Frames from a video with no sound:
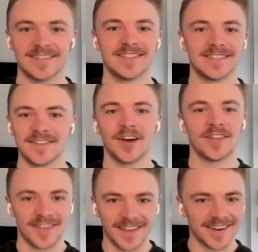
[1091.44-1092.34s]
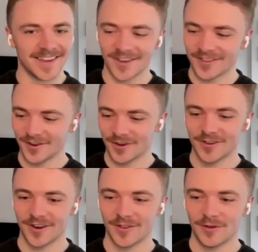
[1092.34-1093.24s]
is not, and again, not to
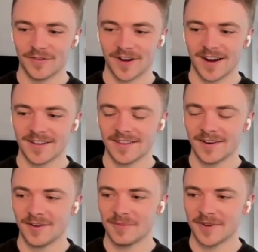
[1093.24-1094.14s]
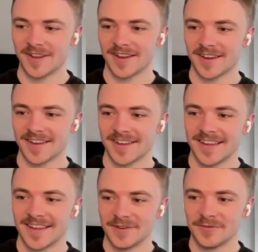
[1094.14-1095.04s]
look down on Northern Ireland at all, but like,
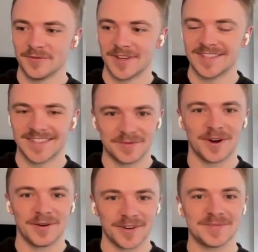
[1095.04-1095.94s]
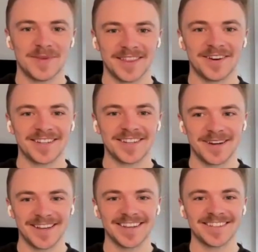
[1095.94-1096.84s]
is this where I want to spend the
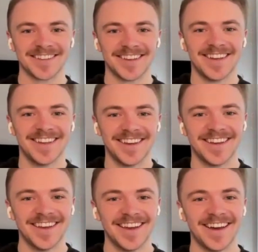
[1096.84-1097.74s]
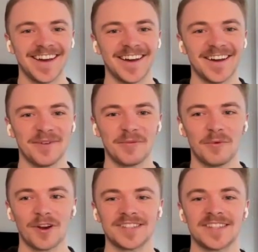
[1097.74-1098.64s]
rest of my days?
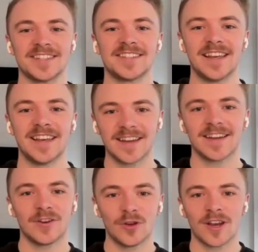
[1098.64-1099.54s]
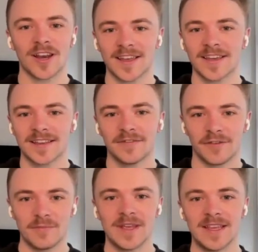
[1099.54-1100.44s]
And what does the ceiling look like
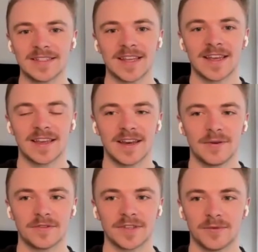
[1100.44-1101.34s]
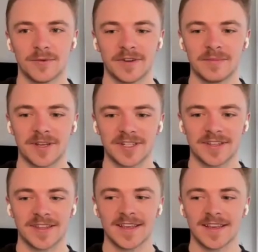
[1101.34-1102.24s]
for me staying here with someone with
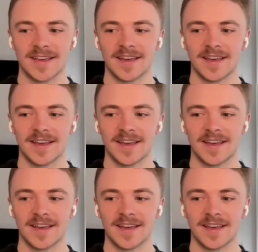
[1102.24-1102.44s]
ambition?